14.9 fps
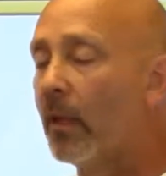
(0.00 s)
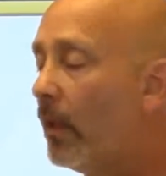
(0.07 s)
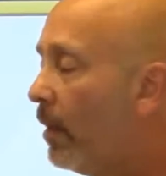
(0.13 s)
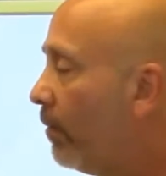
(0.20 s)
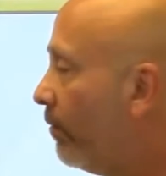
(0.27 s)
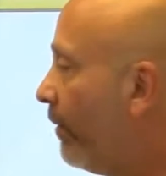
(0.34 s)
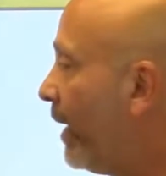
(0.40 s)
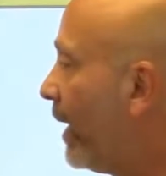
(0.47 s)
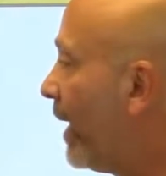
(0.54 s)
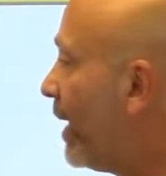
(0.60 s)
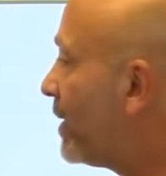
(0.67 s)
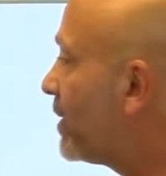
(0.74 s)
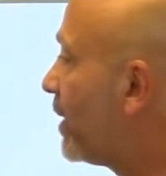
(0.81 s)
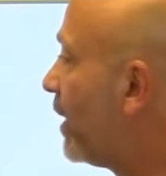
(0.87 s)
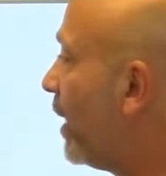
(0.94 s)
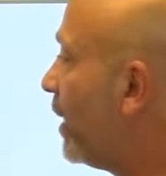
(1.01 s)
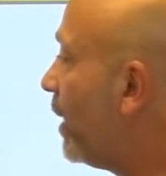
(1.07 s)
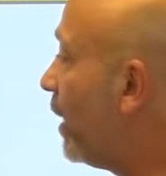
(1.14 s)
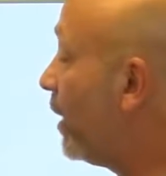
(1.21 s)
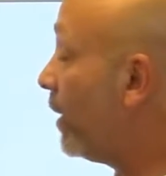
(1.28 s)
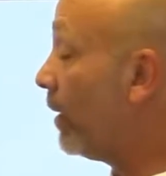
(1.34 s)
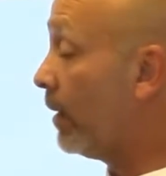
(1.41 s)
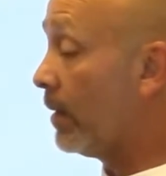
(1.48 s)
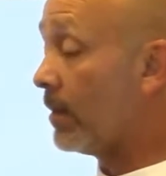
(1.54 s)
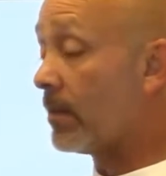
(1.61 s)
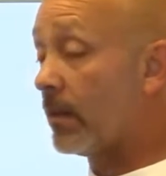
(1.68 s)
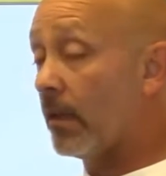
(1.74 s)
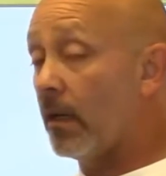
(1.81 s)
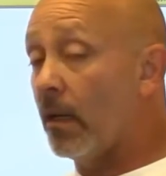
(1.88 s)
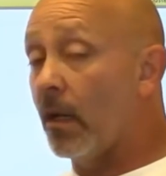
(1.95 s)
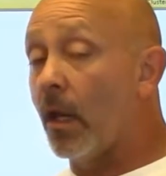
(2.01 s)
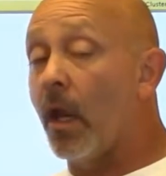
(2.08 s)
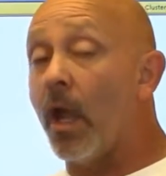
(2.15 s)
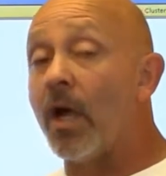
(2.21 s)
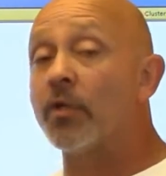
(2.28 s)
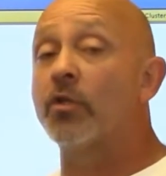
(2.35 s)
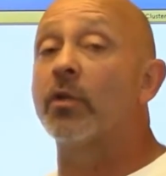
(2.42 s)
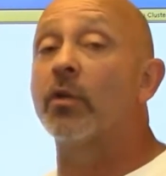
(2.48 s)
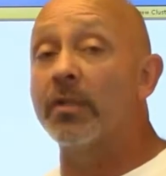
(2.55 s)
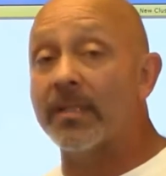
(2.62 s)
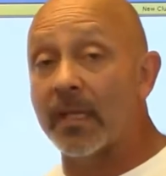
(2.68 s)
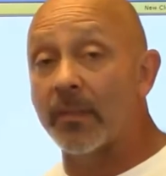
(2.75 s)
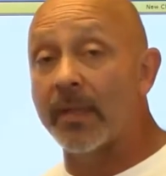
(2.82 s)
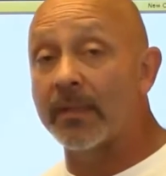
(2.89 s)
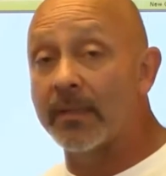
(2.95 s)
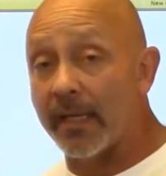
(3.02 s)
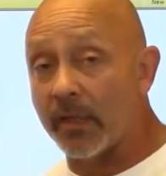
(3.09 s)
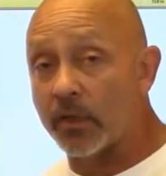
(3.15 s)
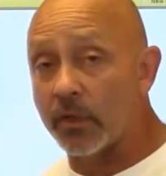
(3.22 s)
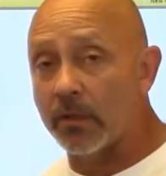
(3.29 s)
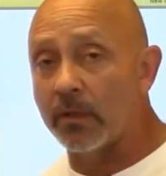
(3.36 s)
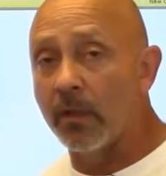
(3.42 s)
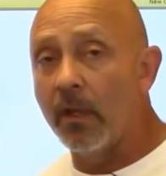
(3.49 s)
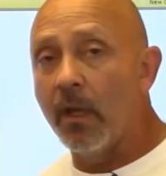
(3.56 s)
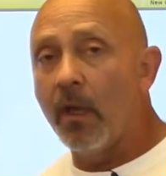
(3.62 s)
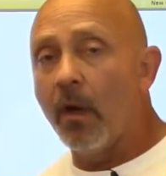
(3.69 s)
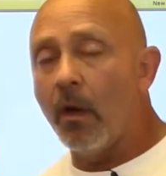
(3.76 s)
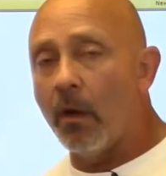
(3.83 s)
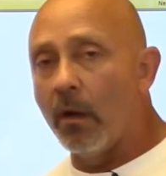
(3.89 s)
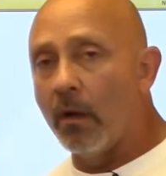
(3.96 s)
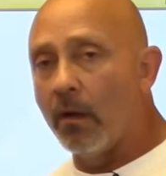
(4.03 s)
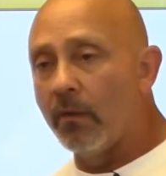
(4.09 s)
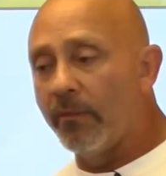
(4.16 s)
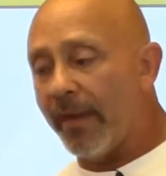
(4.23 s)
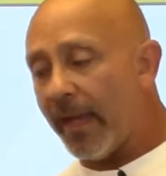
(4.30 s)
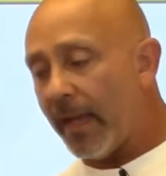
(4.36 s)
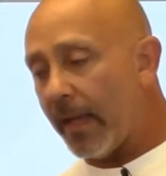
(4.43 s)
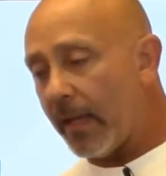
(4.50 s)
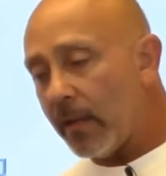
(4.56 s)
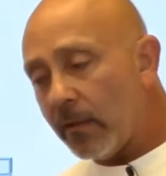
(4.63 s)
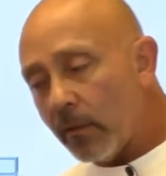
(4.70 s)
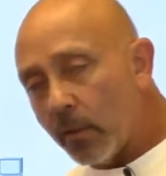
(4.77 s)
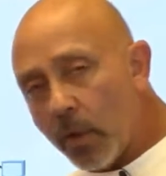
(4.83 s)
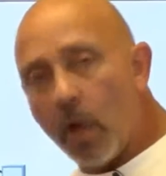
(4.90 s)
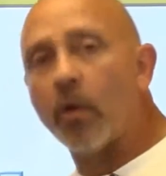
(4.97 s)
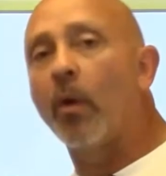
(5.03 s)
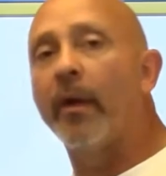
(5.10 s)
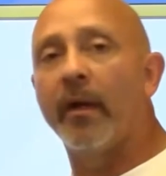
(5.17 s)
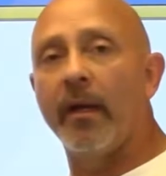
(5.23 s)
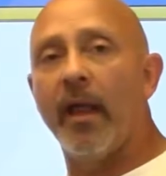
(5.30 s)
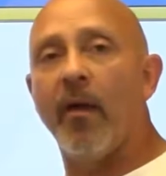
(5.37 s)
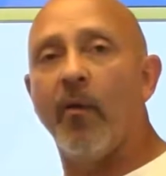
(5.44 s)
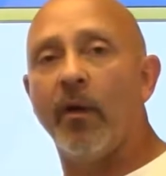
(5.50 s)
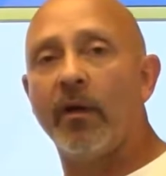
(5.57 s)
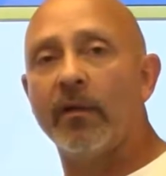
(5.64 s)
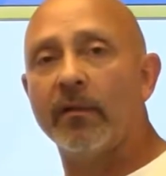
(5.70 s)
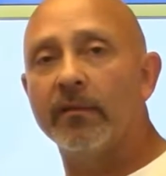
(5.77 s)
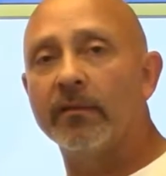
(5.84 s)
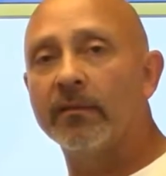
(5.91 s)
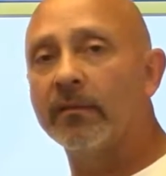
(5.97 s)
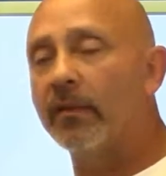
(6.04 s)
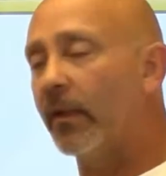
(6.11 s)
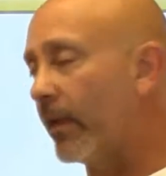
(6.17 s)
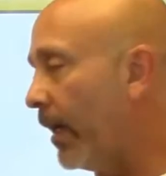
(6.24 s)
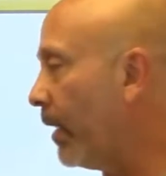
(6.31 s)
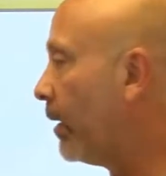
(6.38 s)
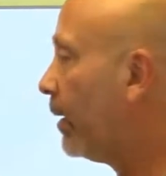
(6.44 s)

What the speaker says: VLANs is a logical segmentation of a local area network. Okay,